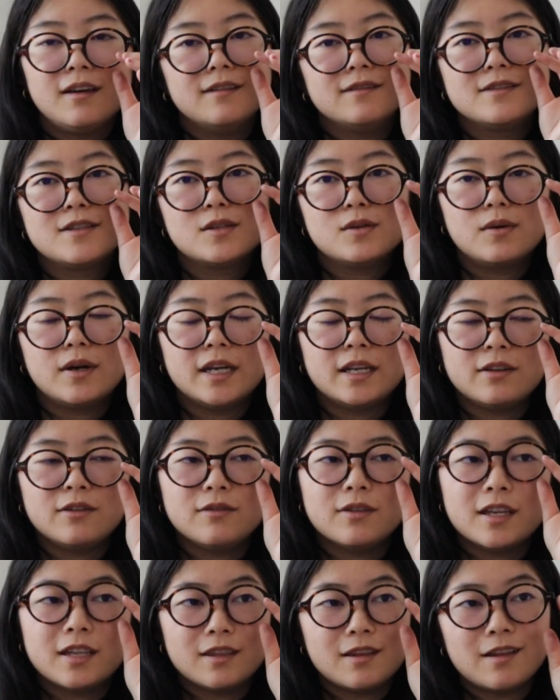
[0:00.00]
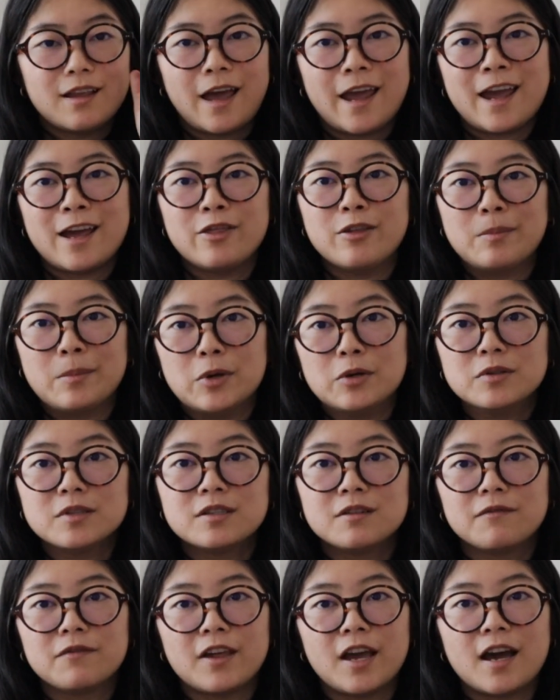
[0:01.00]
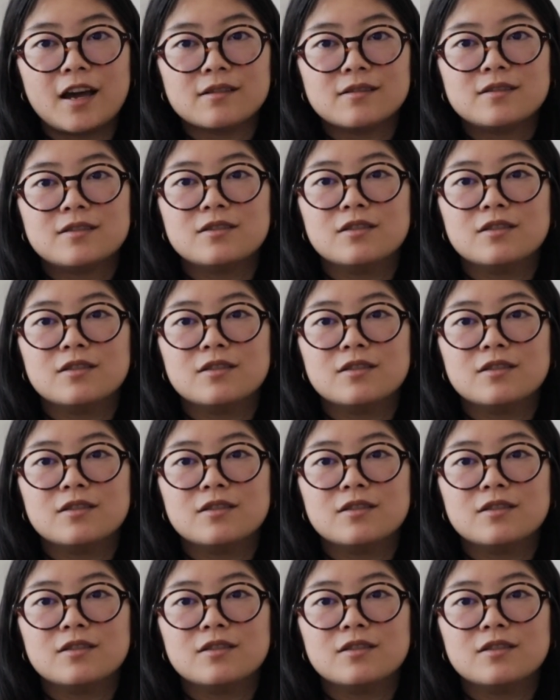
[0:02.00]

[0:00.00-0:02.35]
And so I knew that I had the most of that.